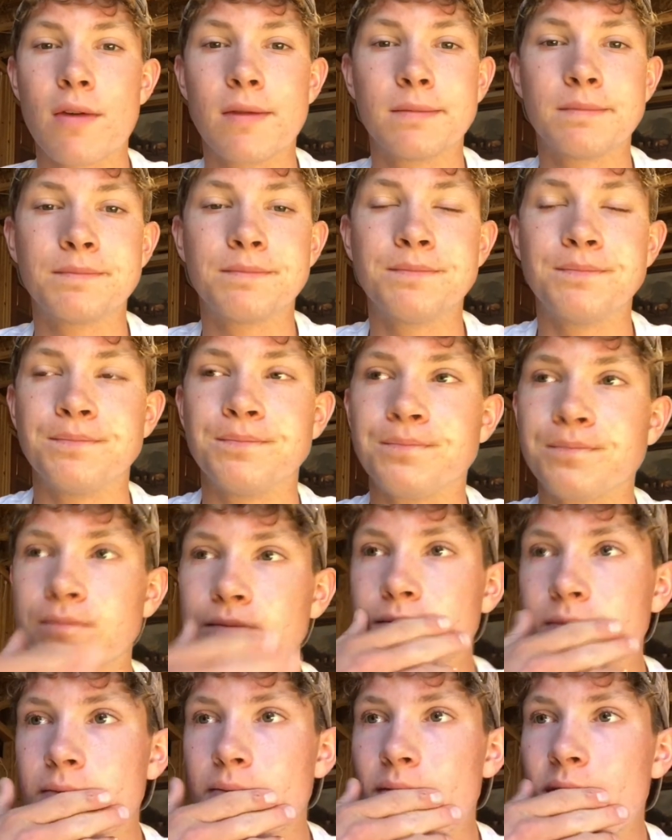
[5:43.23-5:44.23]
let
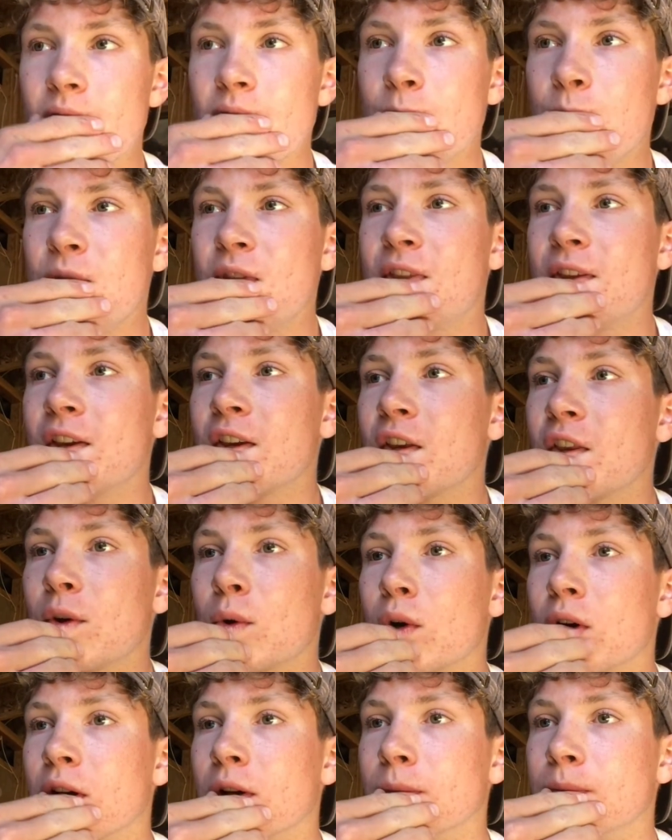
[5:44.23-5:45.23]
me think of the
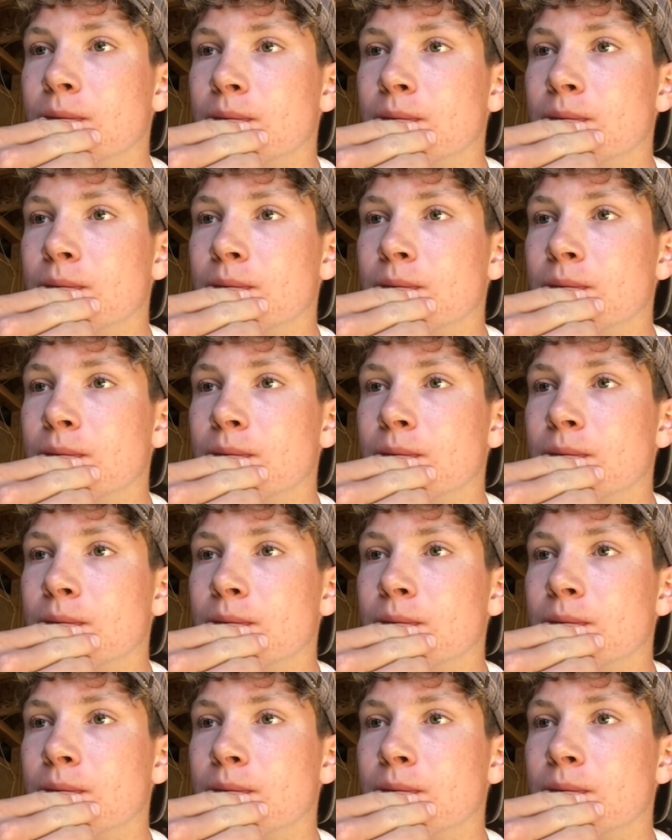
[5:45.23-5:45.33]
word.